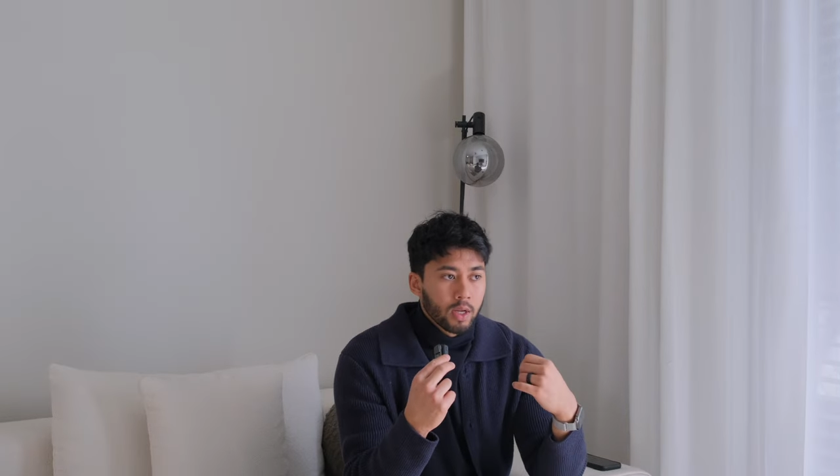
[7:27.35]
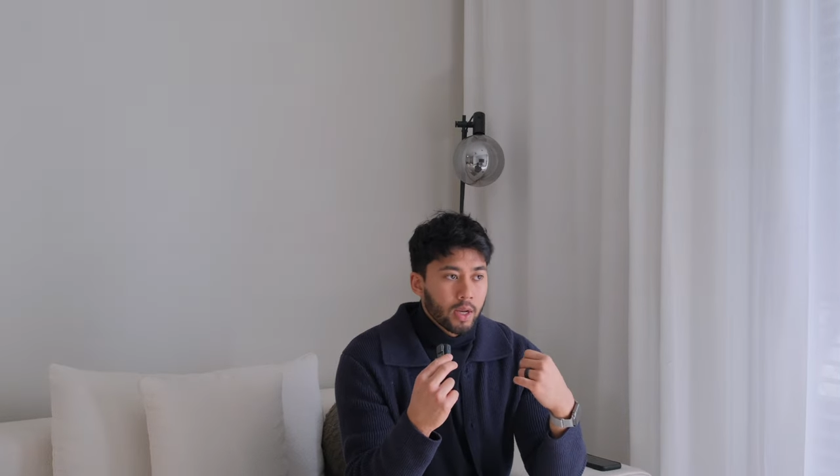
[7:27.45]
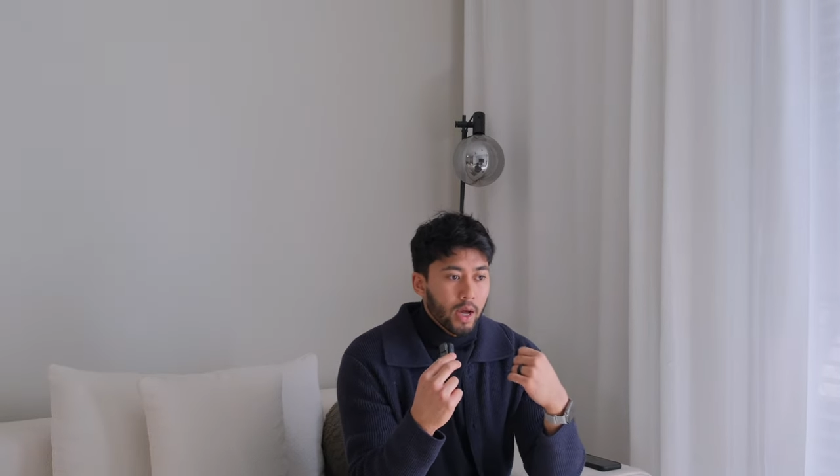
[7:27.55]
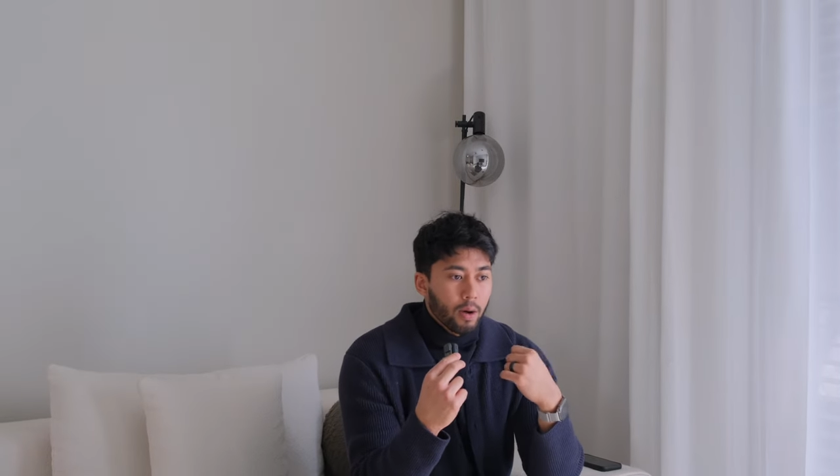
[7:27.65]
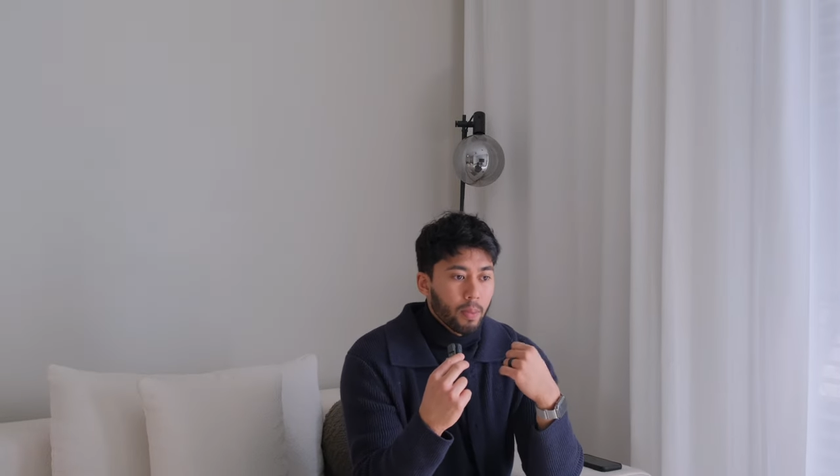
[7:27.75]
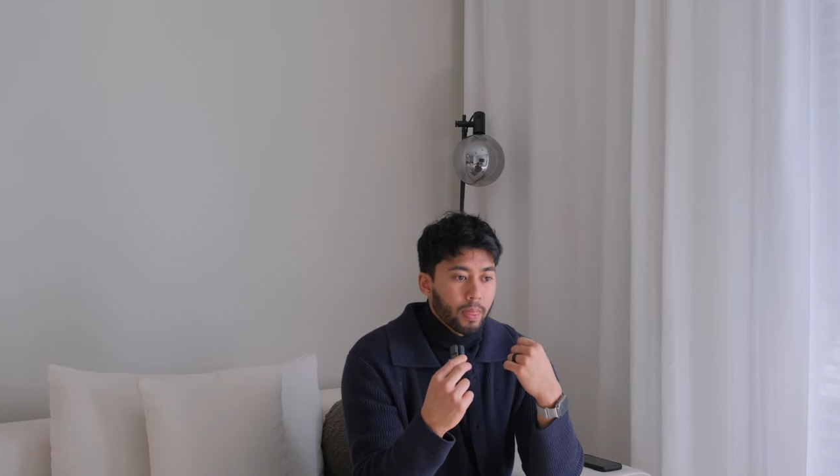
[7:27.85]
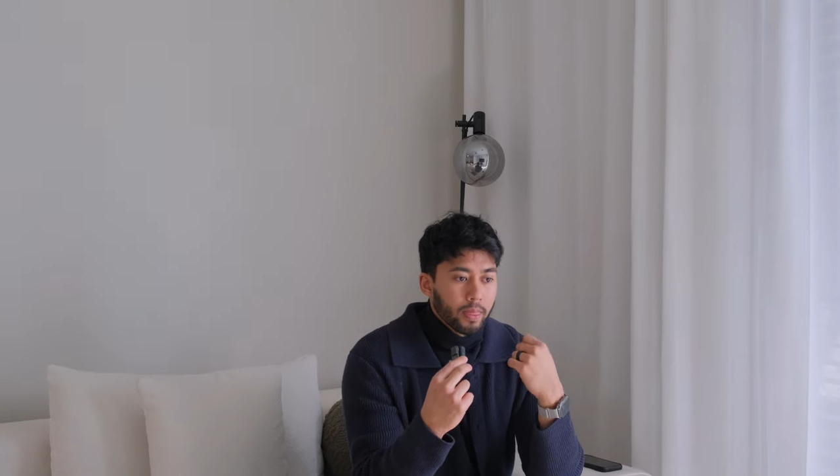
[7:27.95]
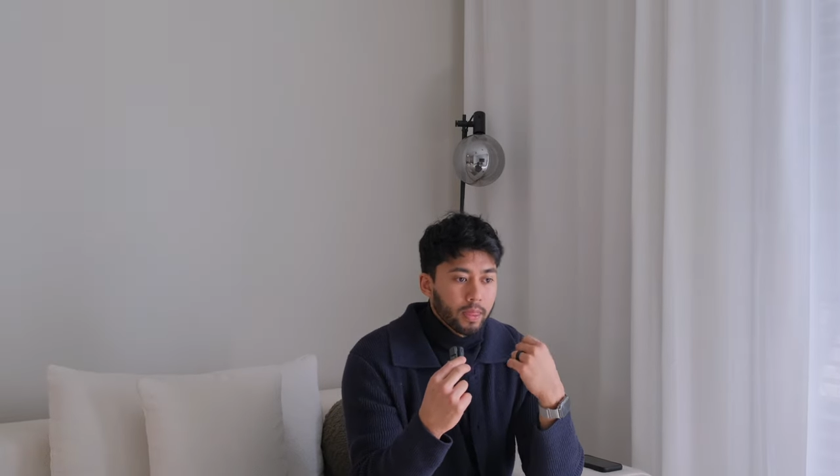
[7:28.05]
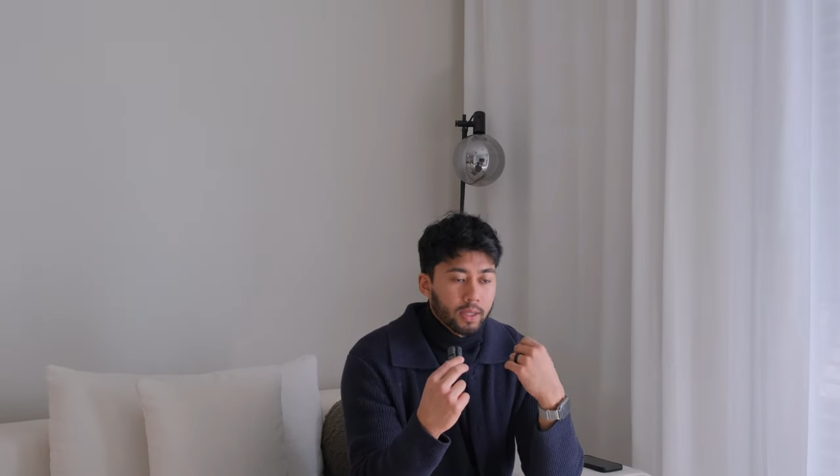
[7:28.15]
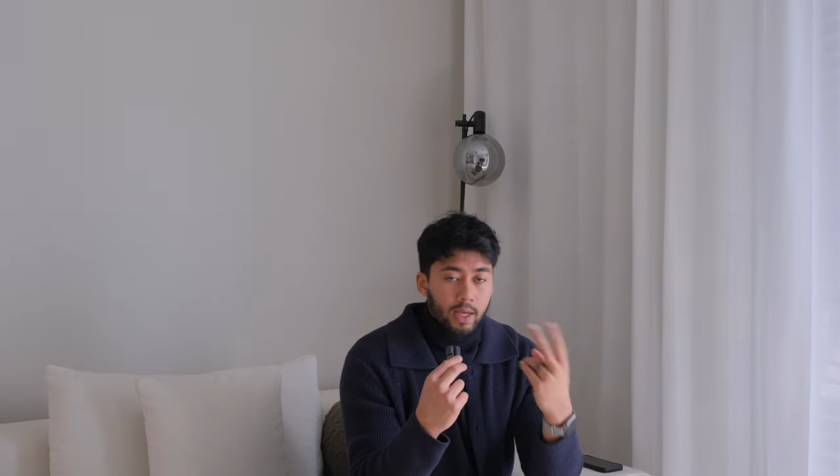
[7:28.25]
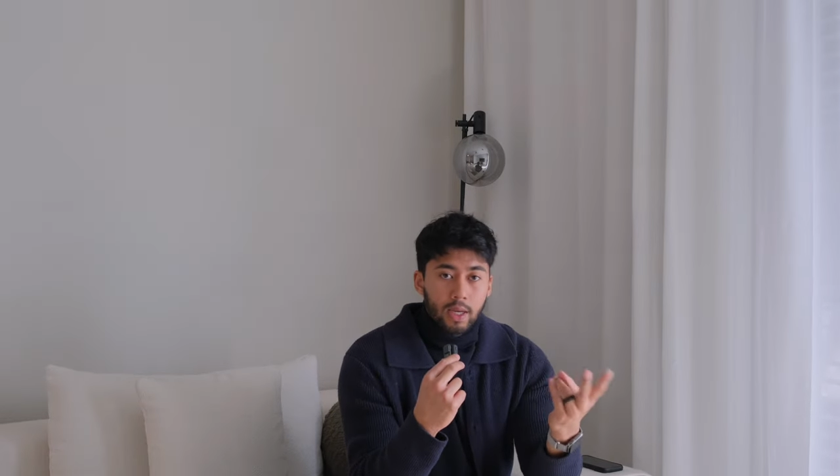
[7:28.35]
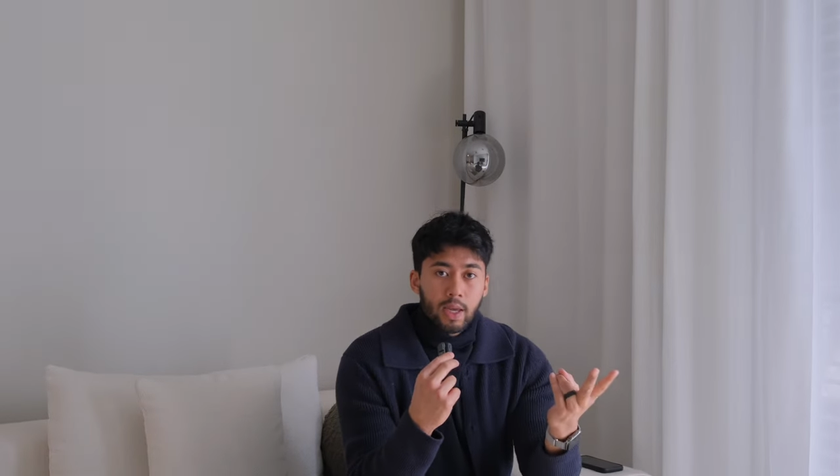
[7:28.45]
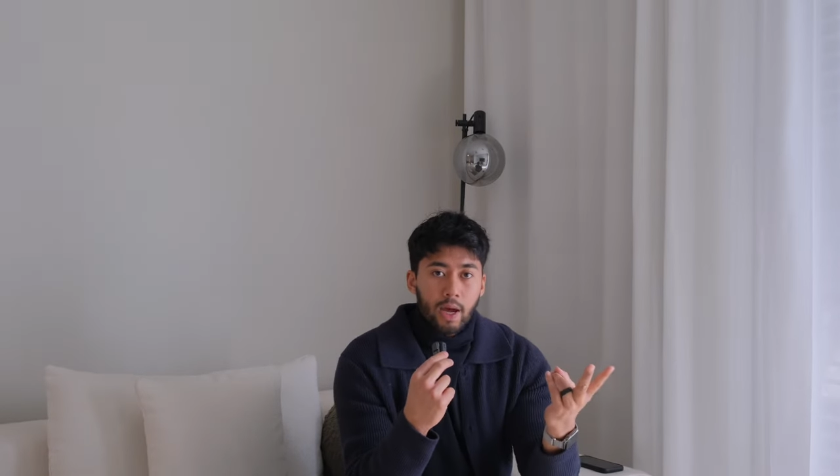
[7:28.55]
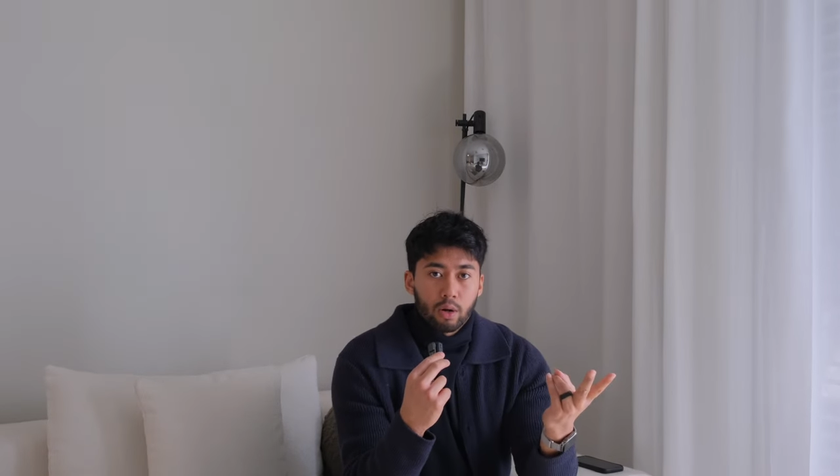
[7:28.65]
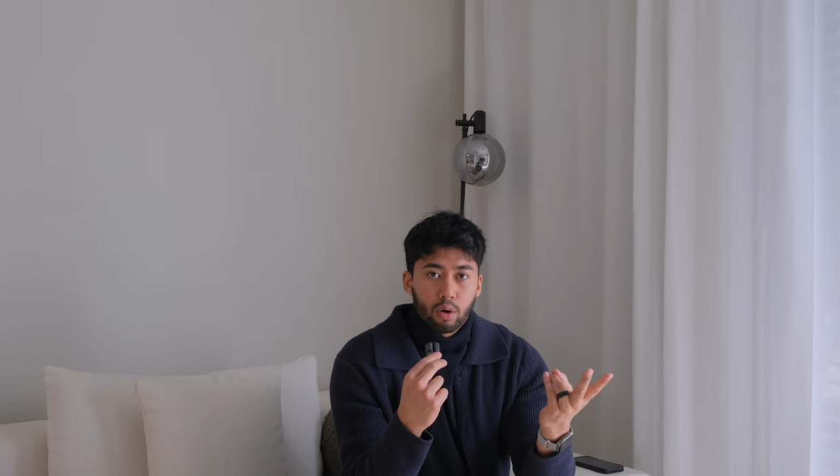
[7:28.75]
Now, the second
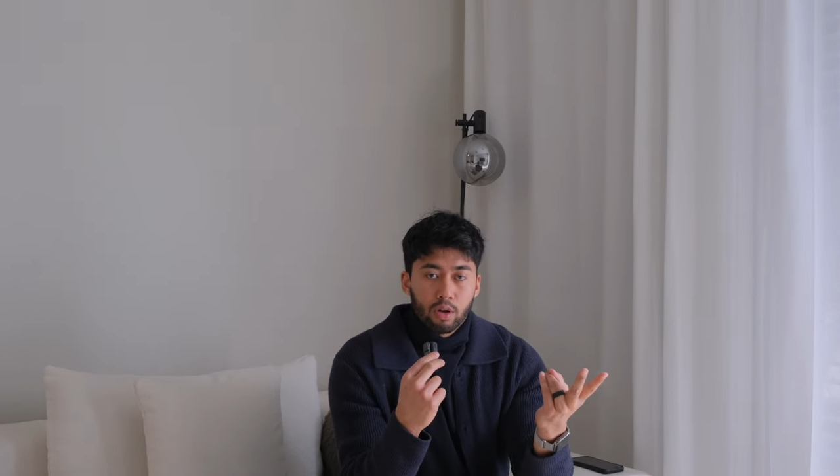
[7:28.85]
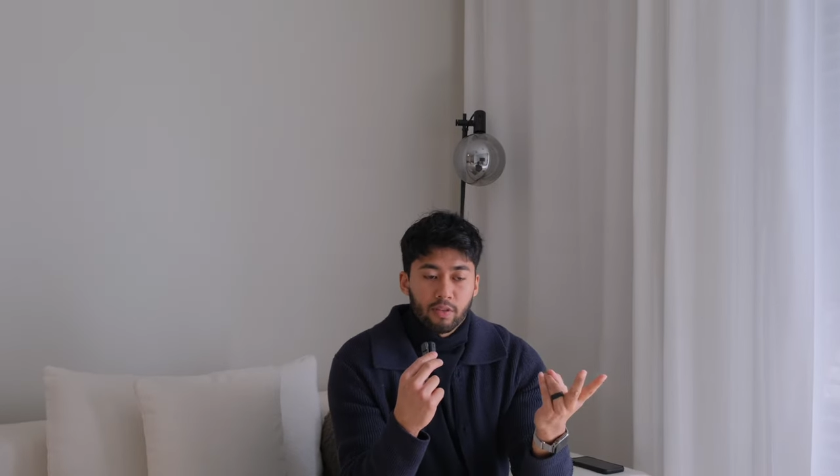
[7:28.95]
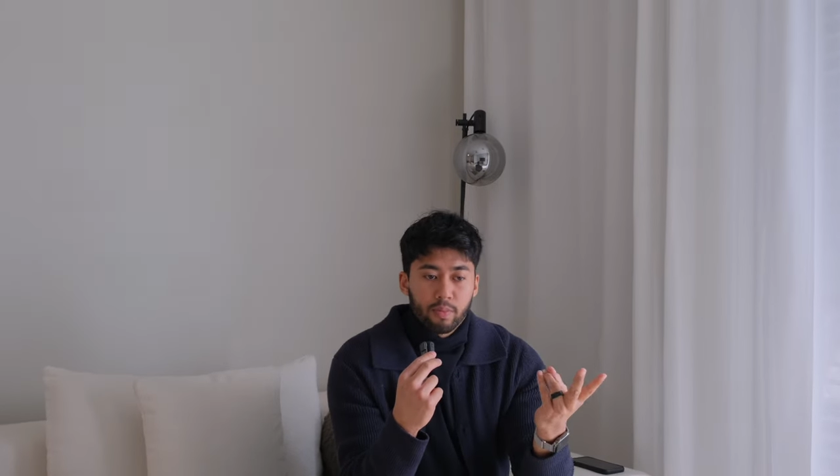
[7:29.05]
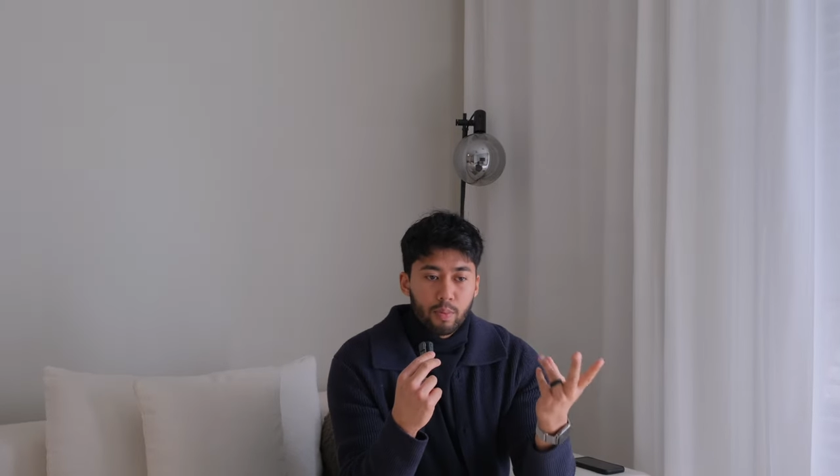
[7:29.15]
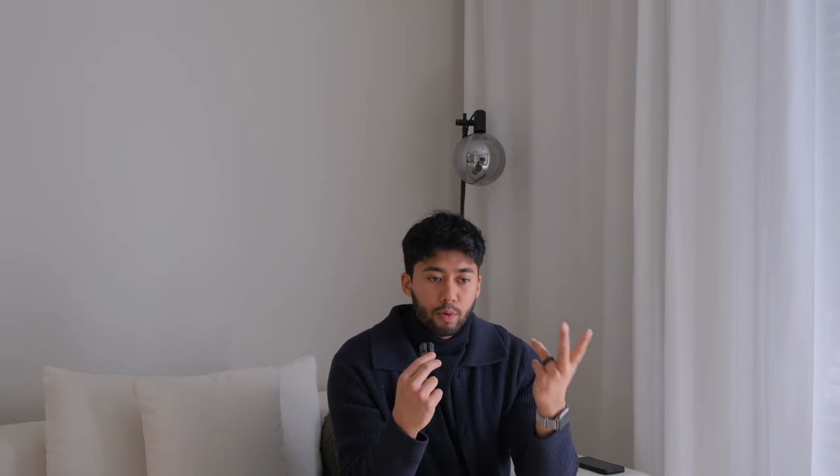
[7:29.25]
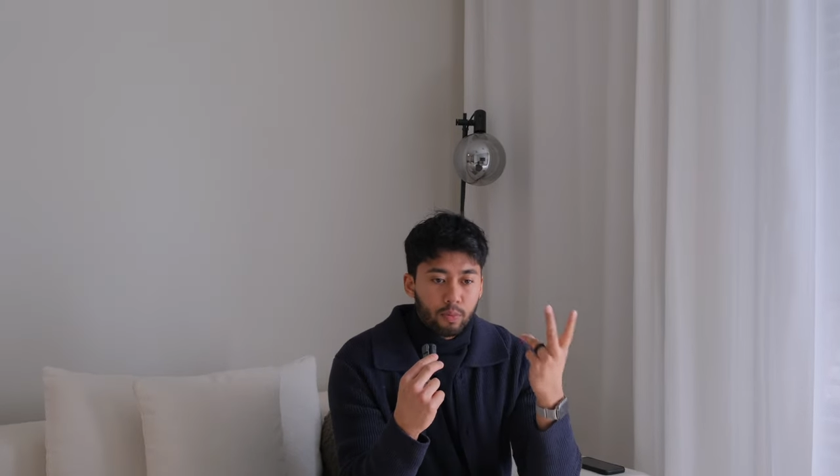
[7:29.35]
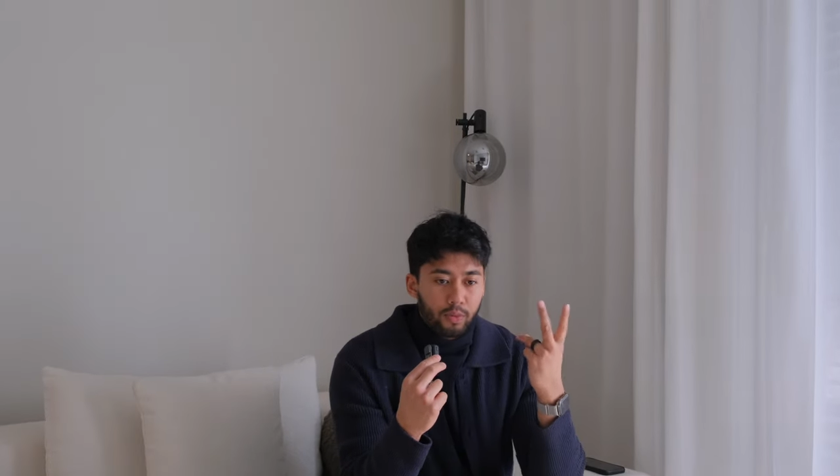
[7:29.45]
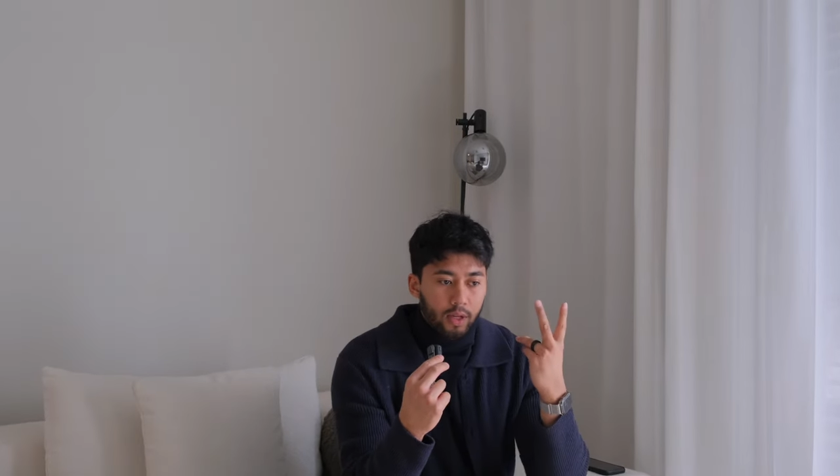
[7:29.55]
category of people